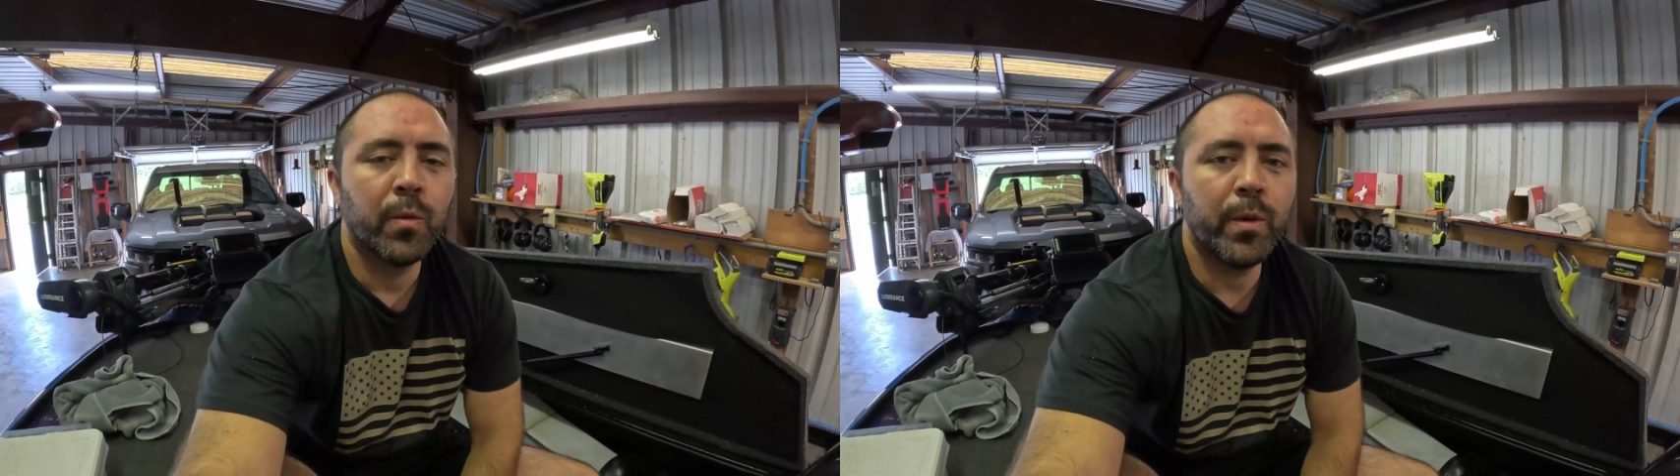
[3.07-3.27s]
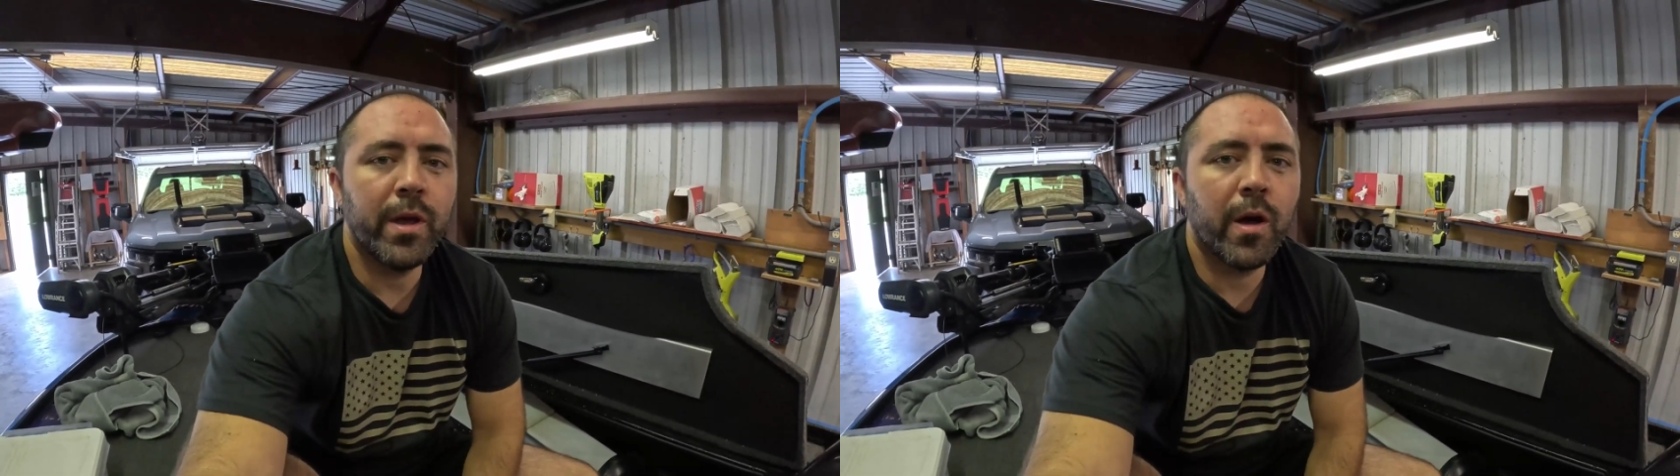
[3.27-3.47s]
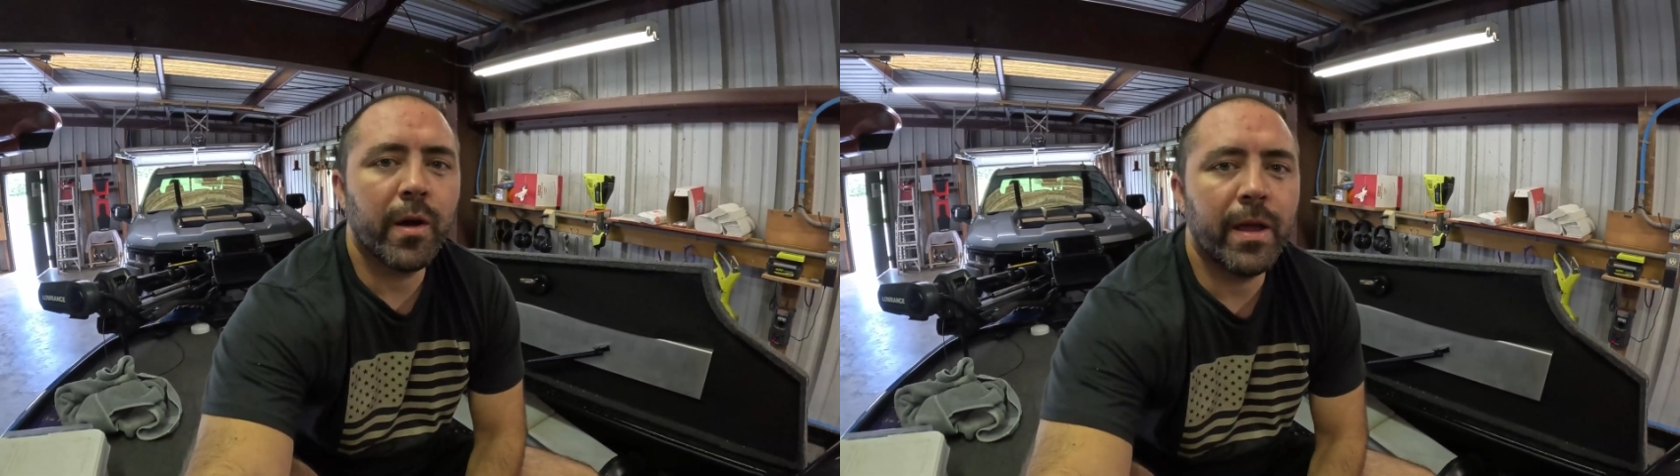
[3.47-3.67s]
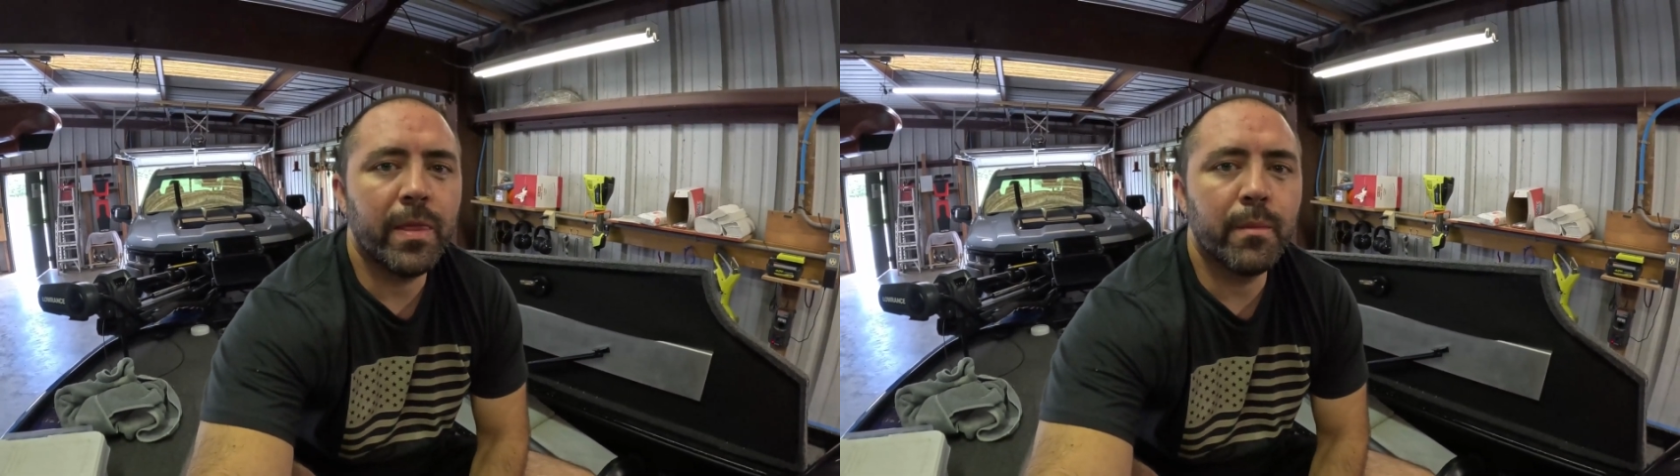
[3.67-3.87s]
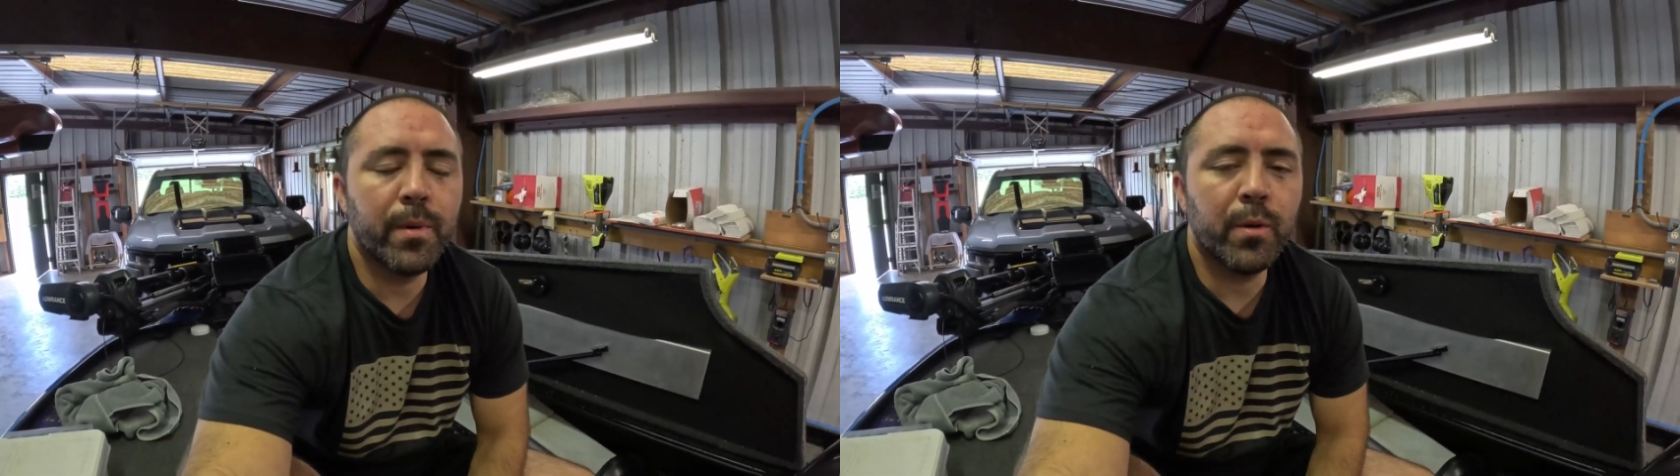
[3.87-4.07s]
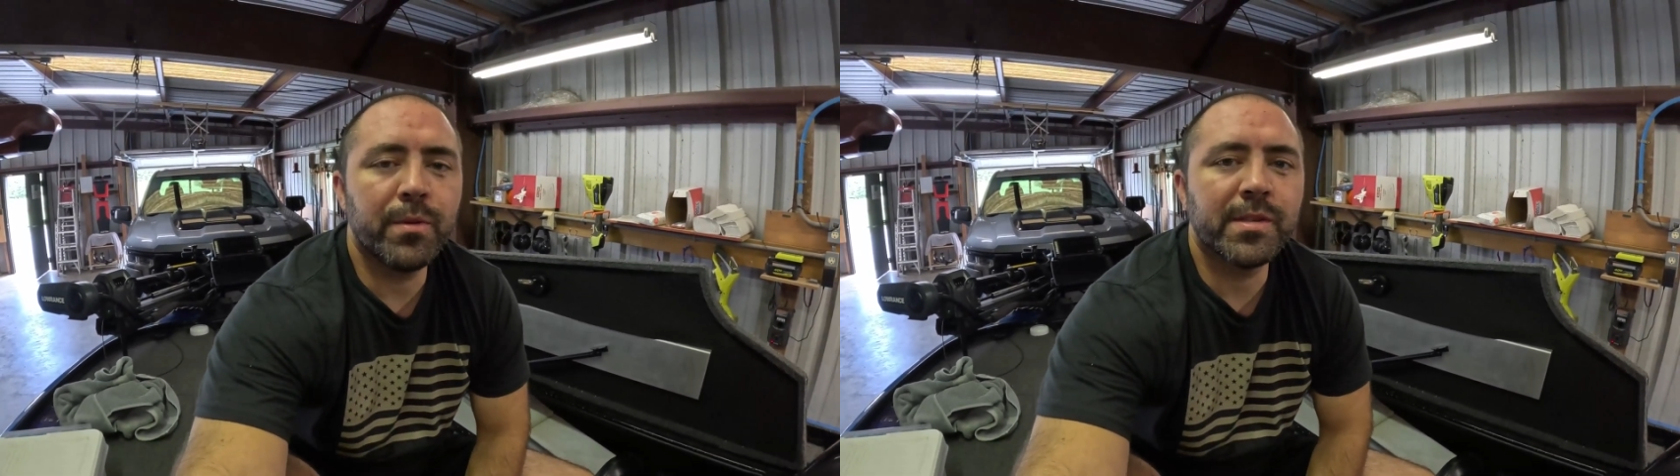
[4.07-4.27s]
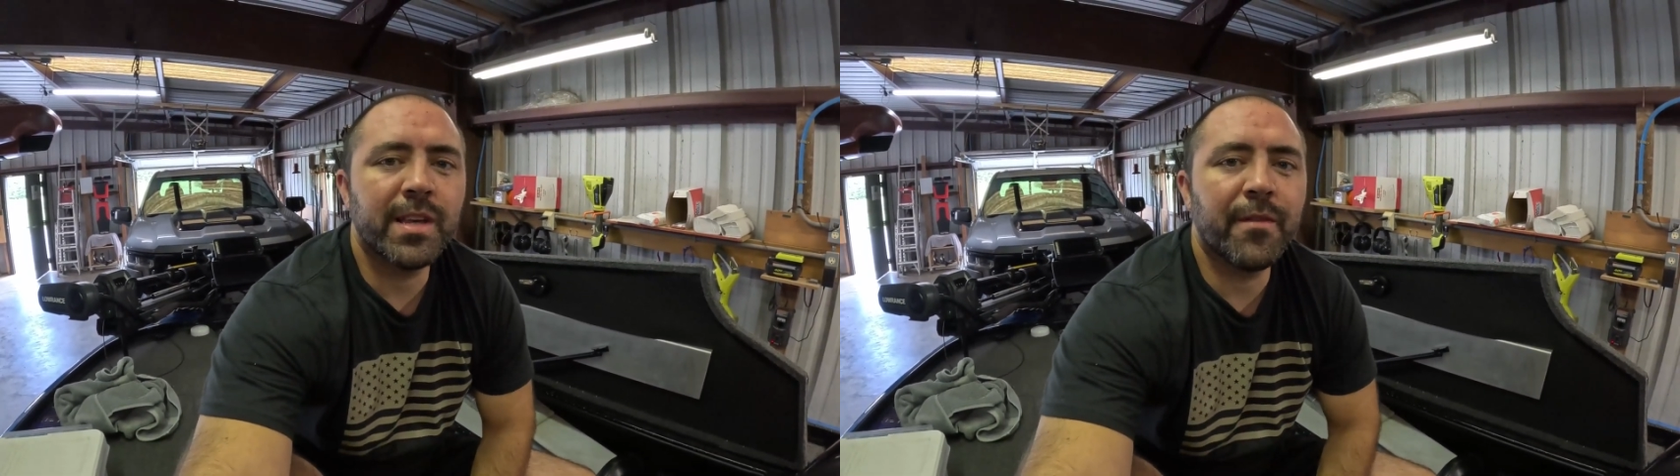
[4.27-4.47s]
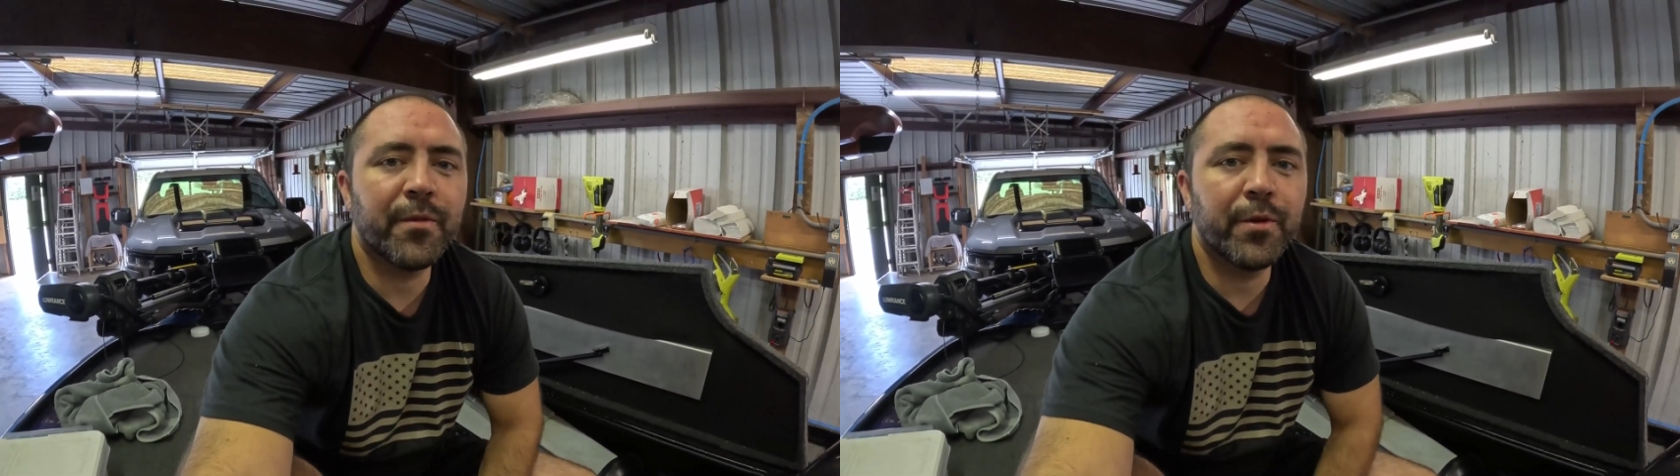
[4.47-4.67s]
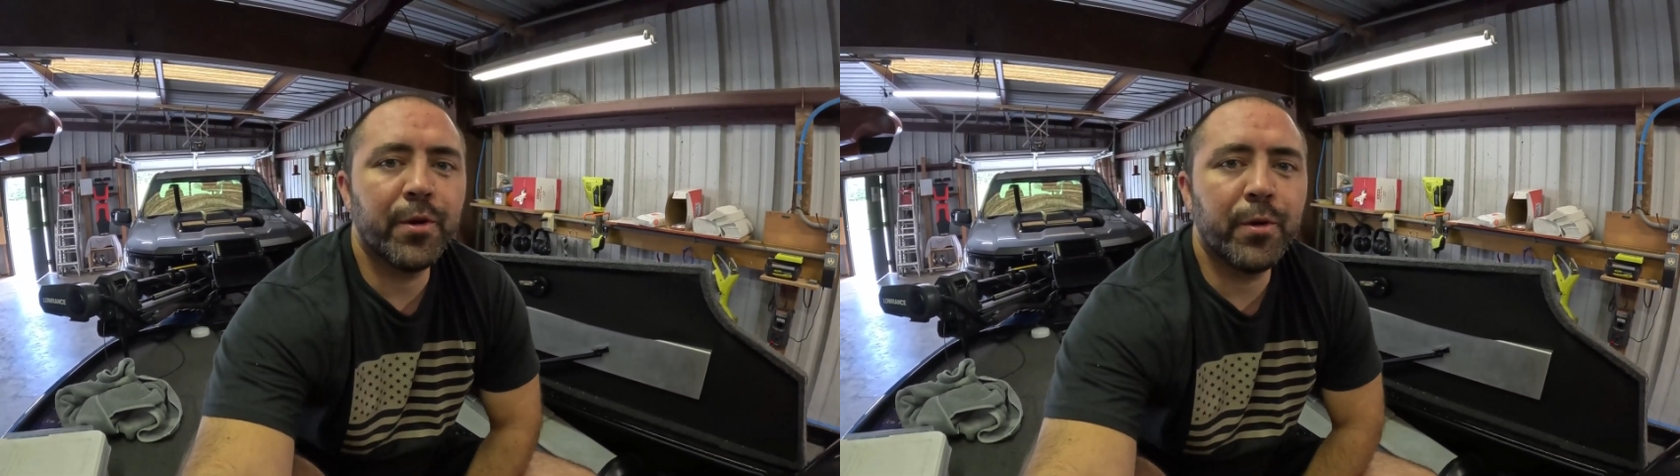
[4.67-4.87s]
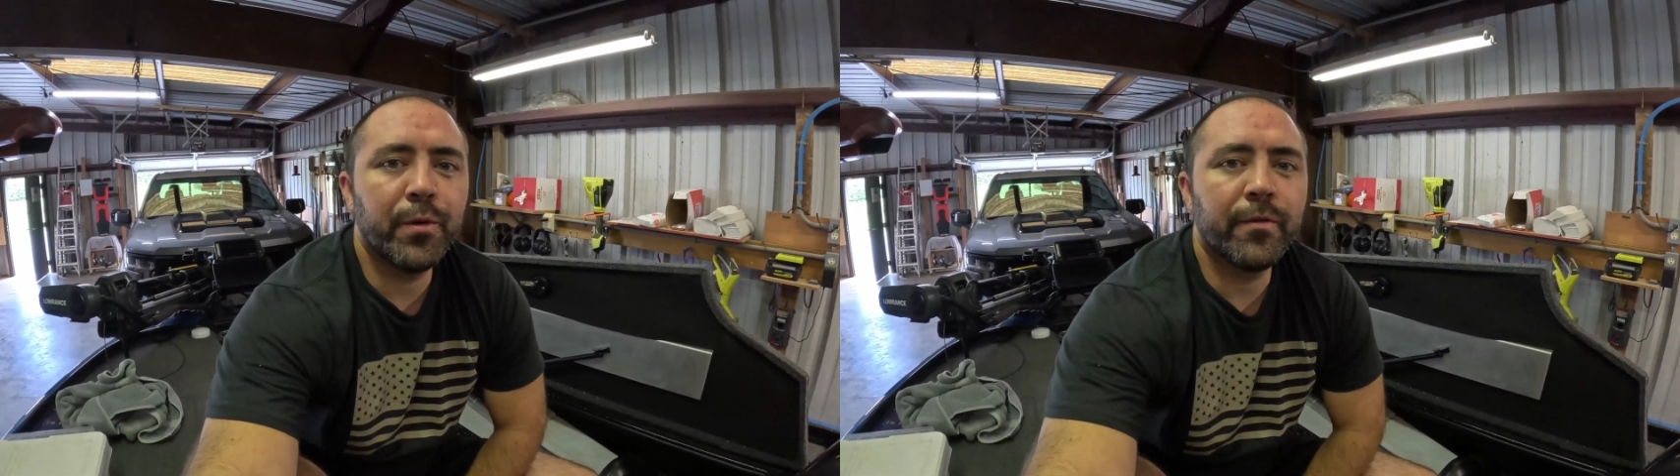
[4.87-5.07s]
We are in the boat this
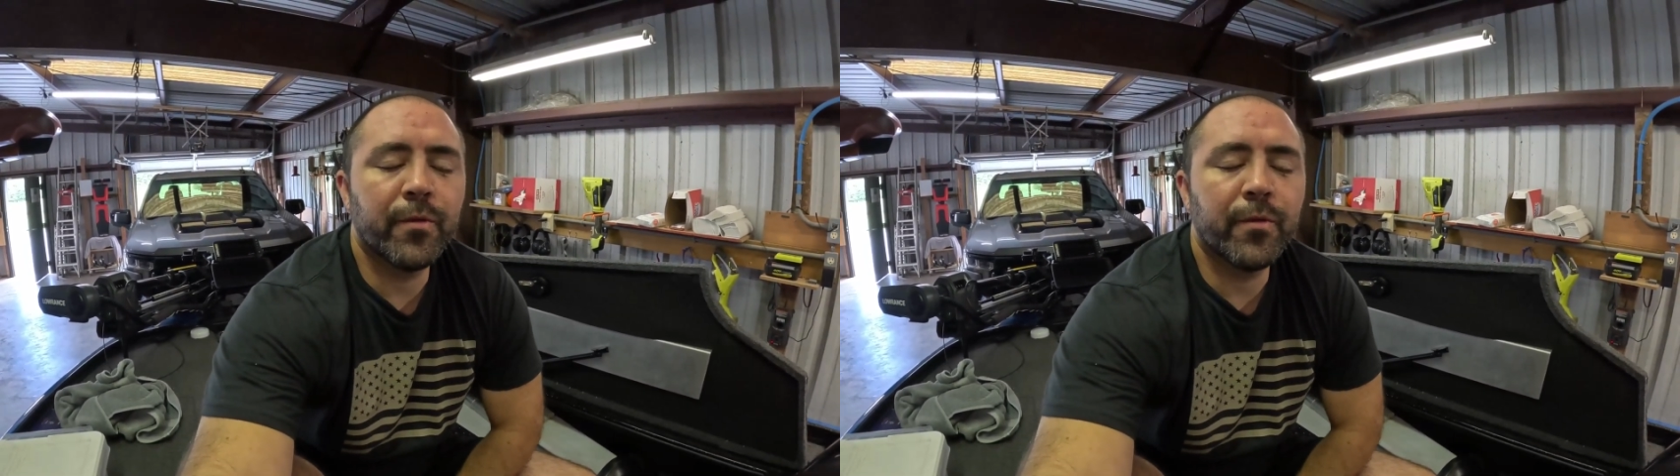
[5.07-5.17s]
afternoon